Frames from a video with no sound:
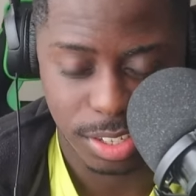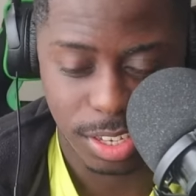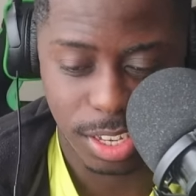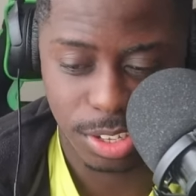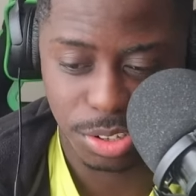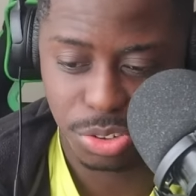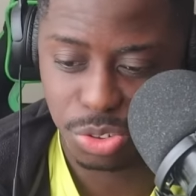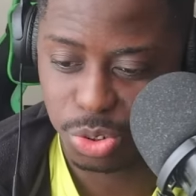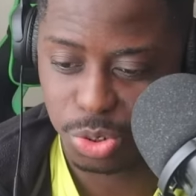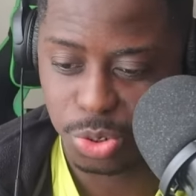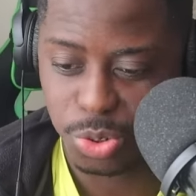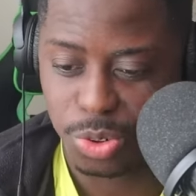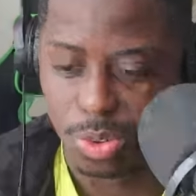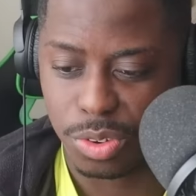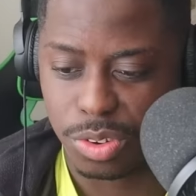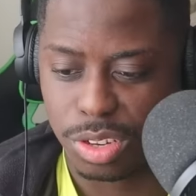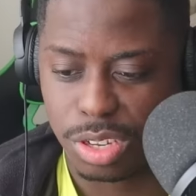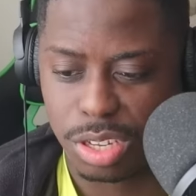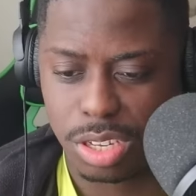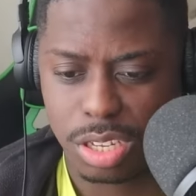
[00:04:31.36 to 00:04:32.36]
That's
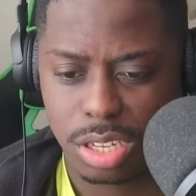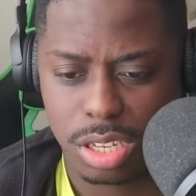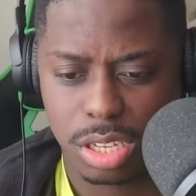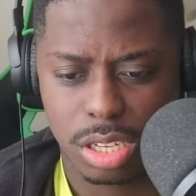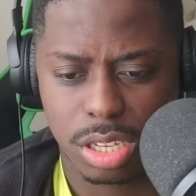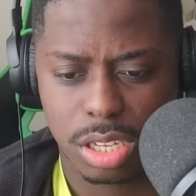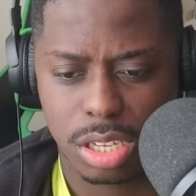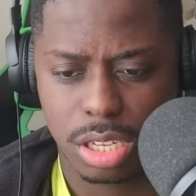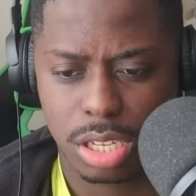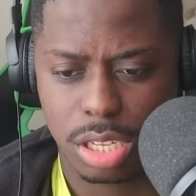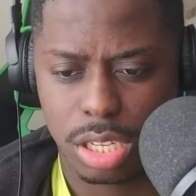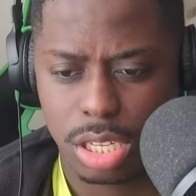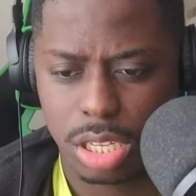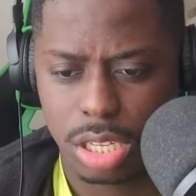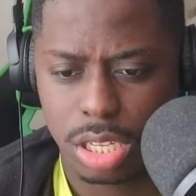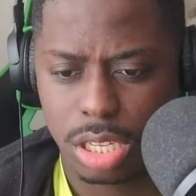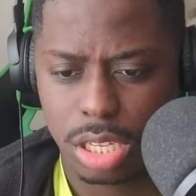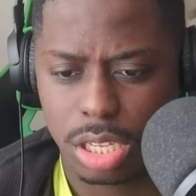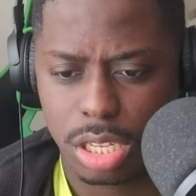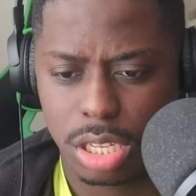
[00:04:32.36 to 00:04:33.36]
true. Five
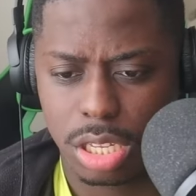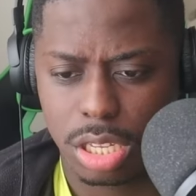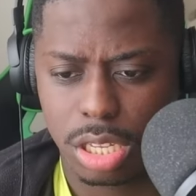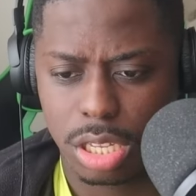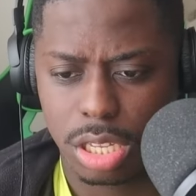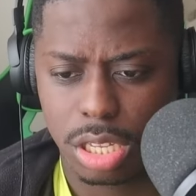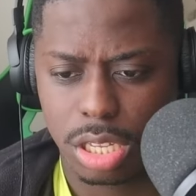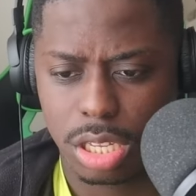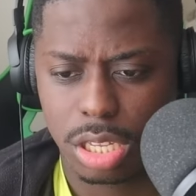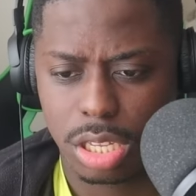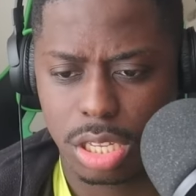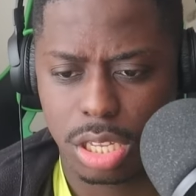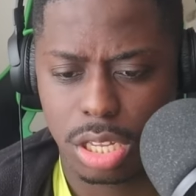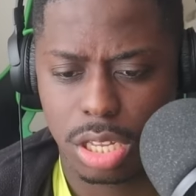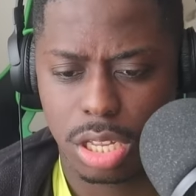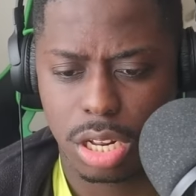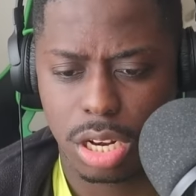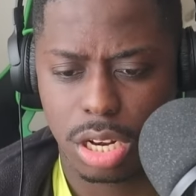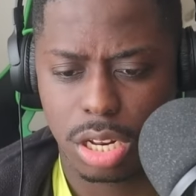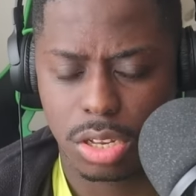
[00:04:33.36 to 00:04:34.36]
games it took
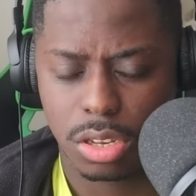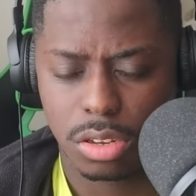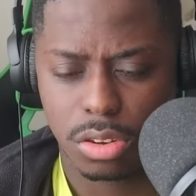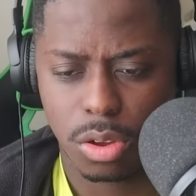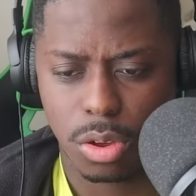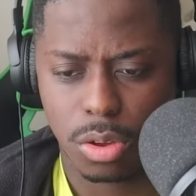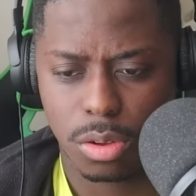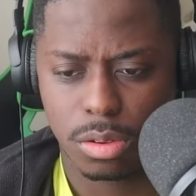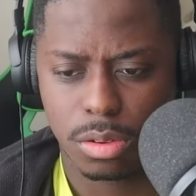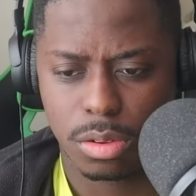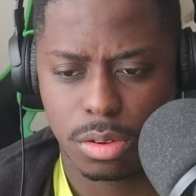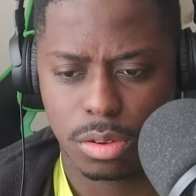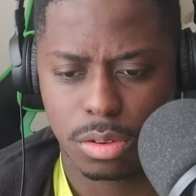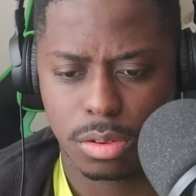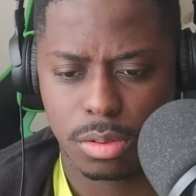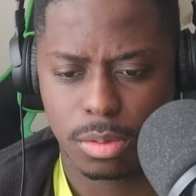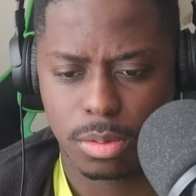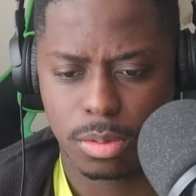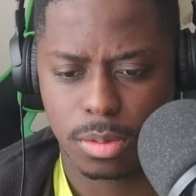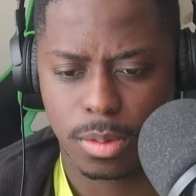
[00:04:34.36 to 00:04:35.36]
last year Let's for go. but
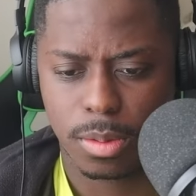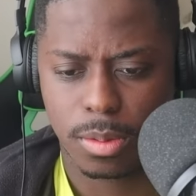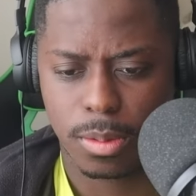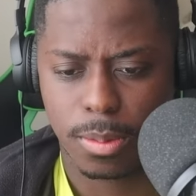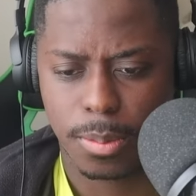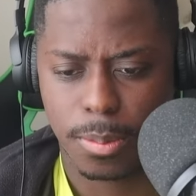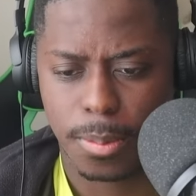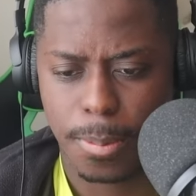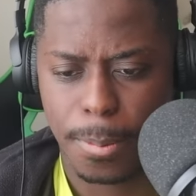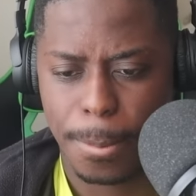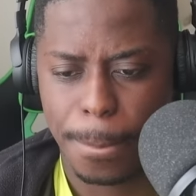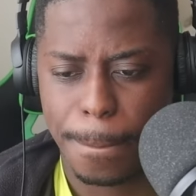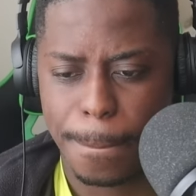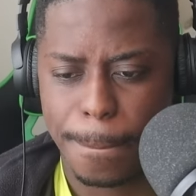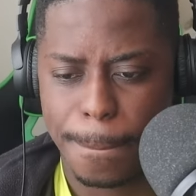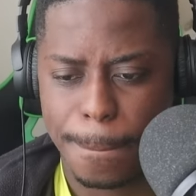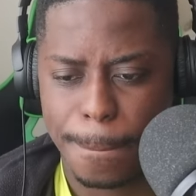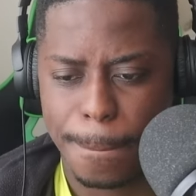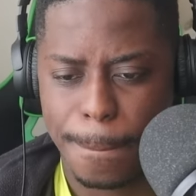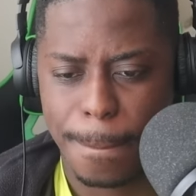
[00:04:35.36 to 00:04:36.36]
it was the season
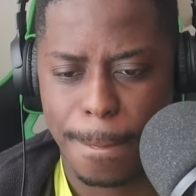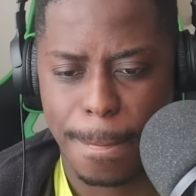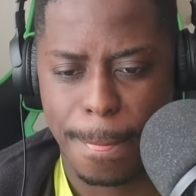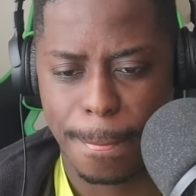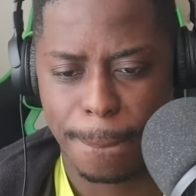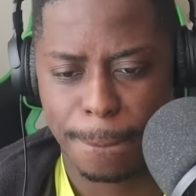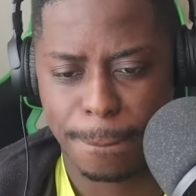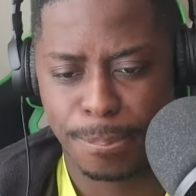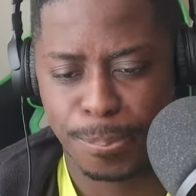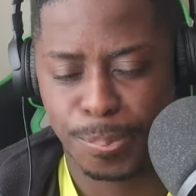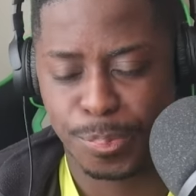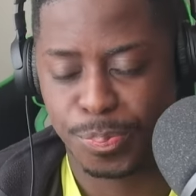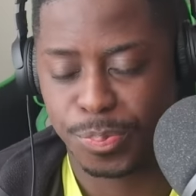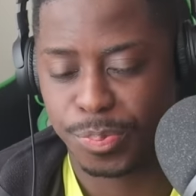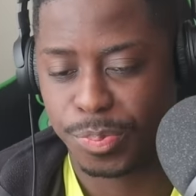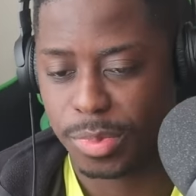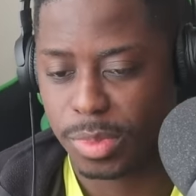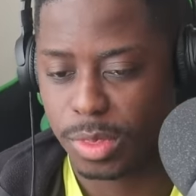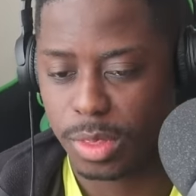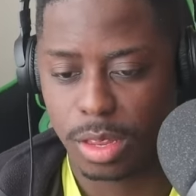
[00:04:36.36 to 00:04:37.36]
before that where it was
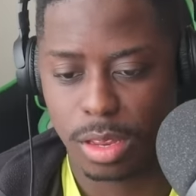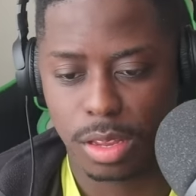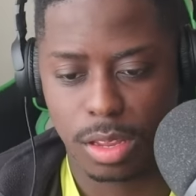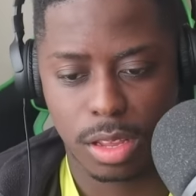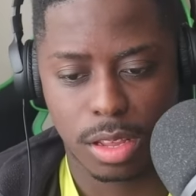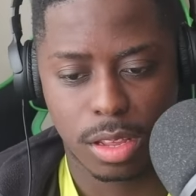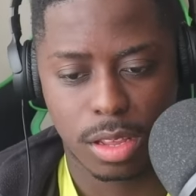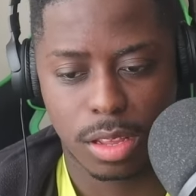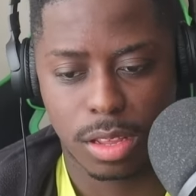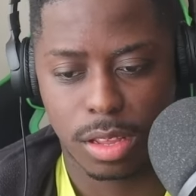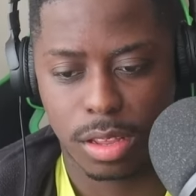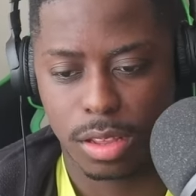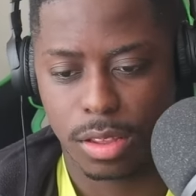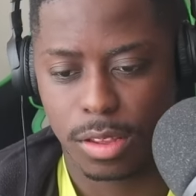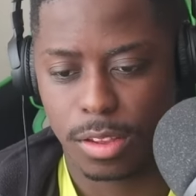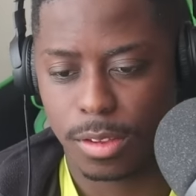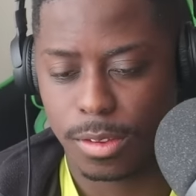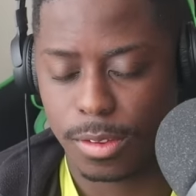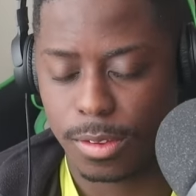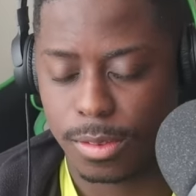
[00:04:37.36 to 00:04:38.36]
51
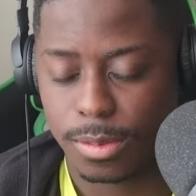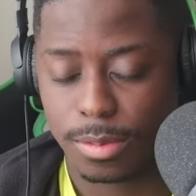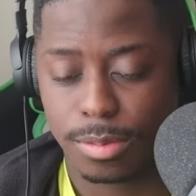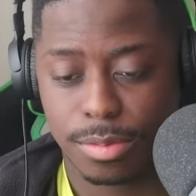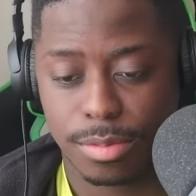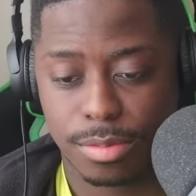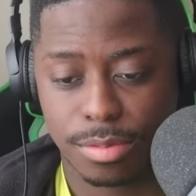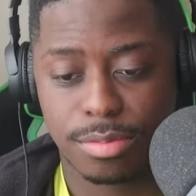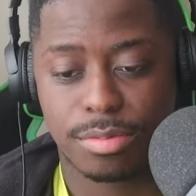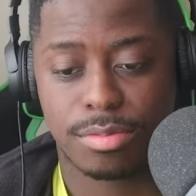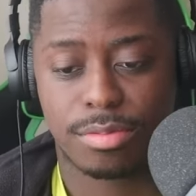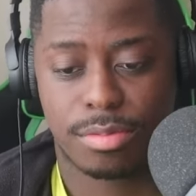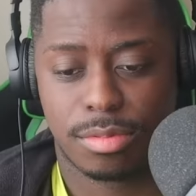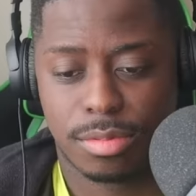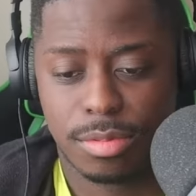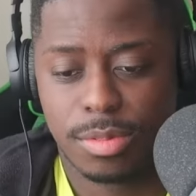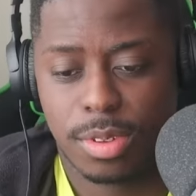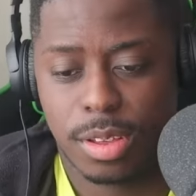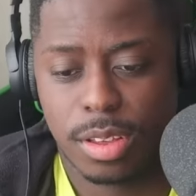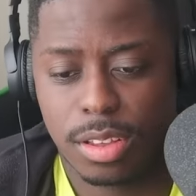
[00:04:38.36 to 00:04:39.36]
matches before
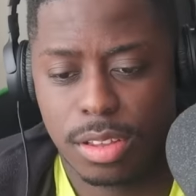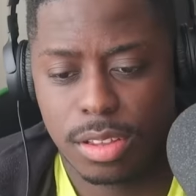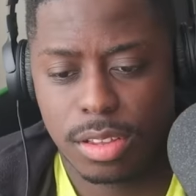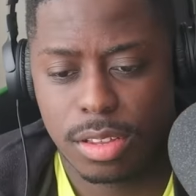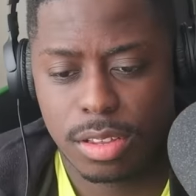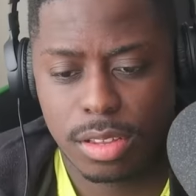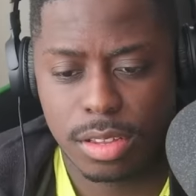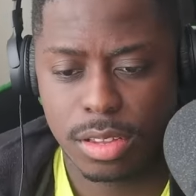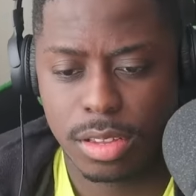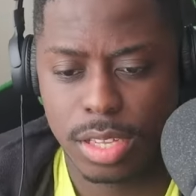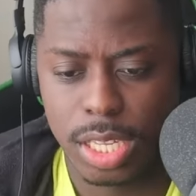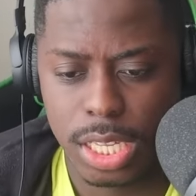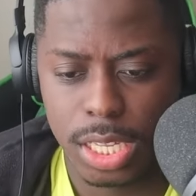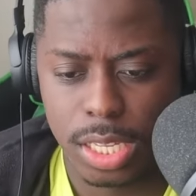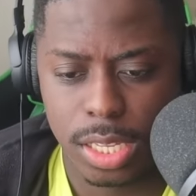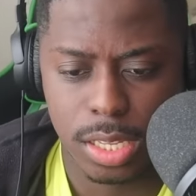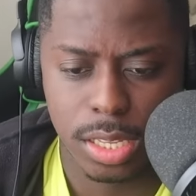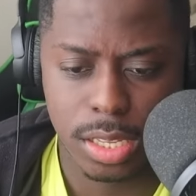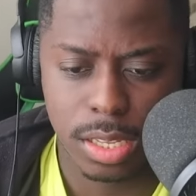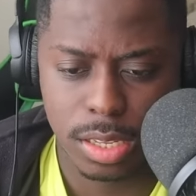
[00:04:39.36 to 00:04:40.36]
we okay. had a
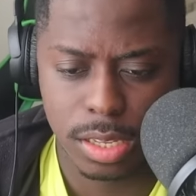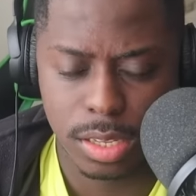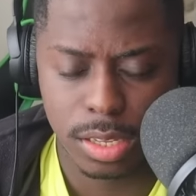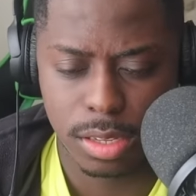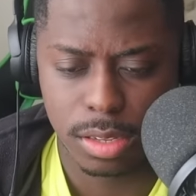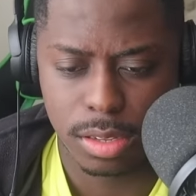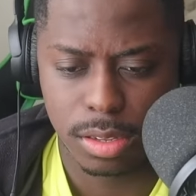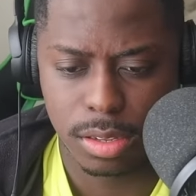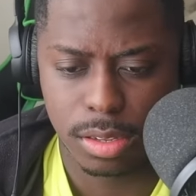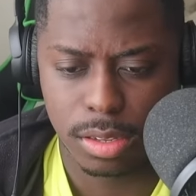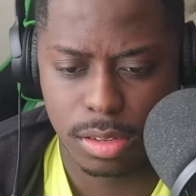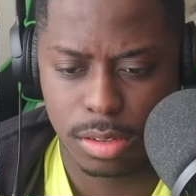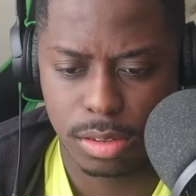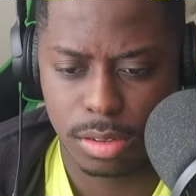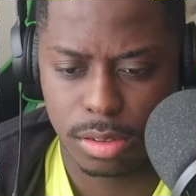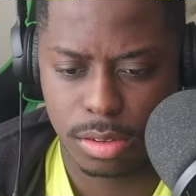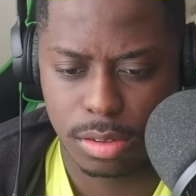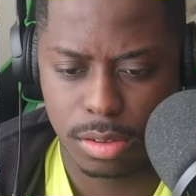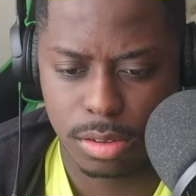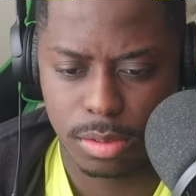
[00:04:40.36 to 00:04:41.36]
nil-nil. It's part and
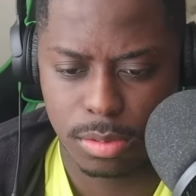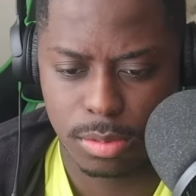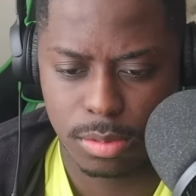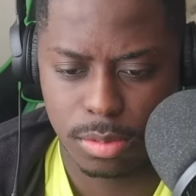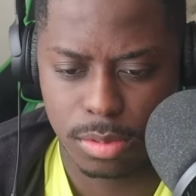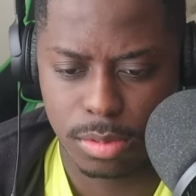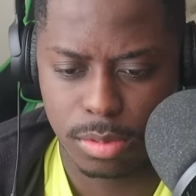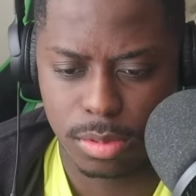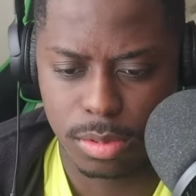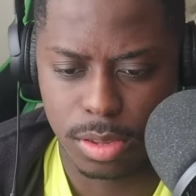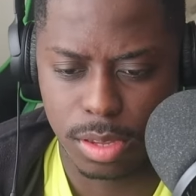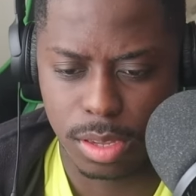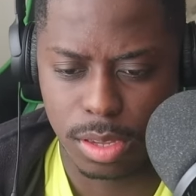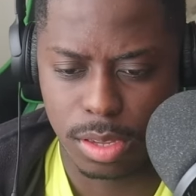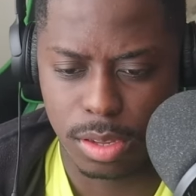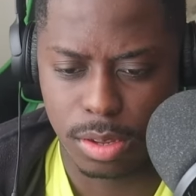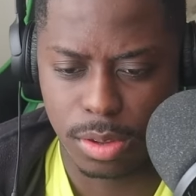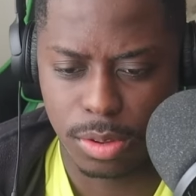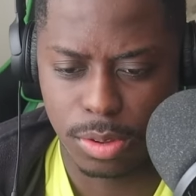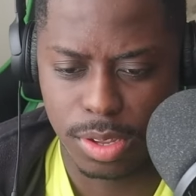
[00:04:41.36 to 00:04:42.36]
parcel of the job.
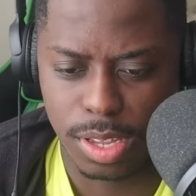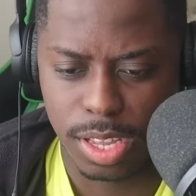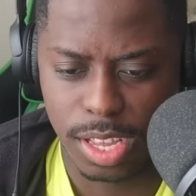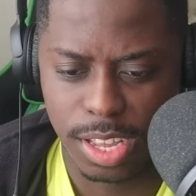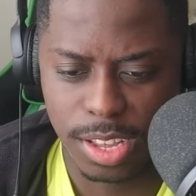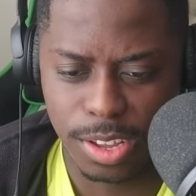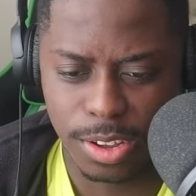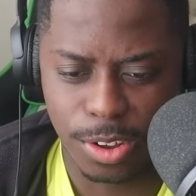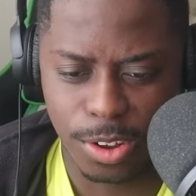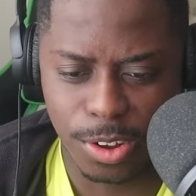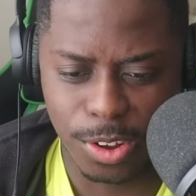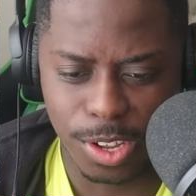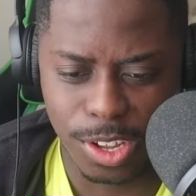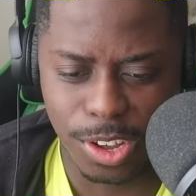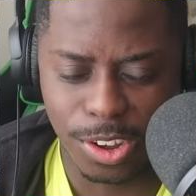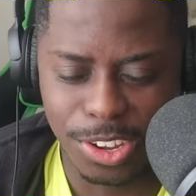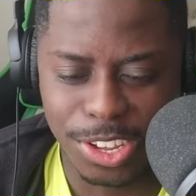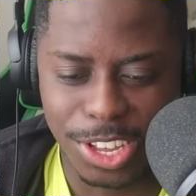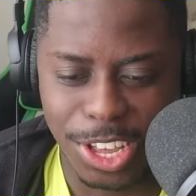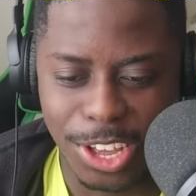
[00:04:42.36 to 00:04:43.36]
Okay, okay, oh,
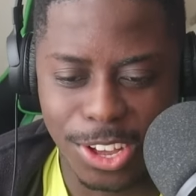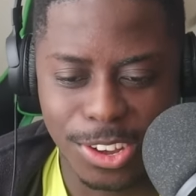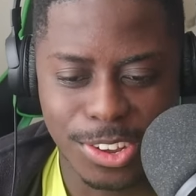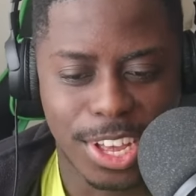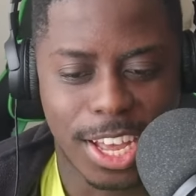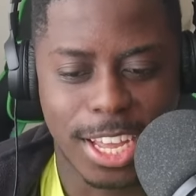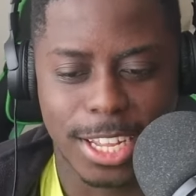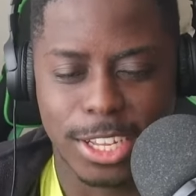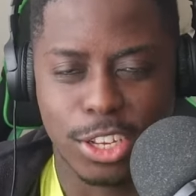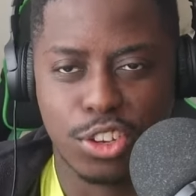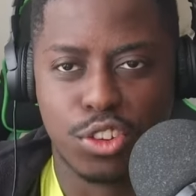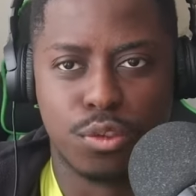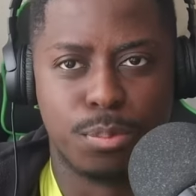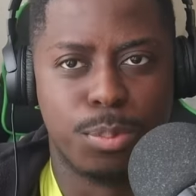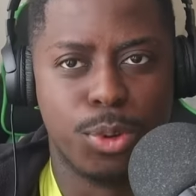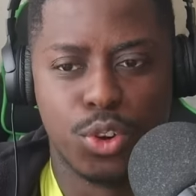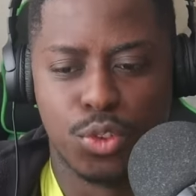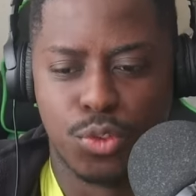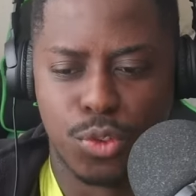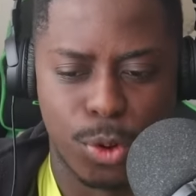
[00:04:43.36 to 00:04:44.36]
okay, okay. This is
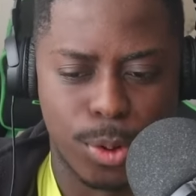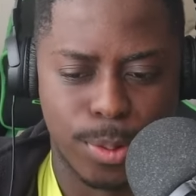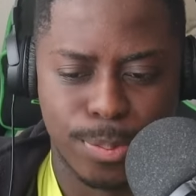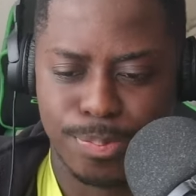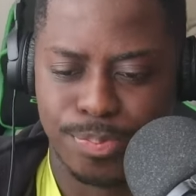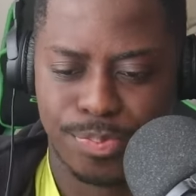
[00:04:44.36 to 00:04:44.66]
beautiful.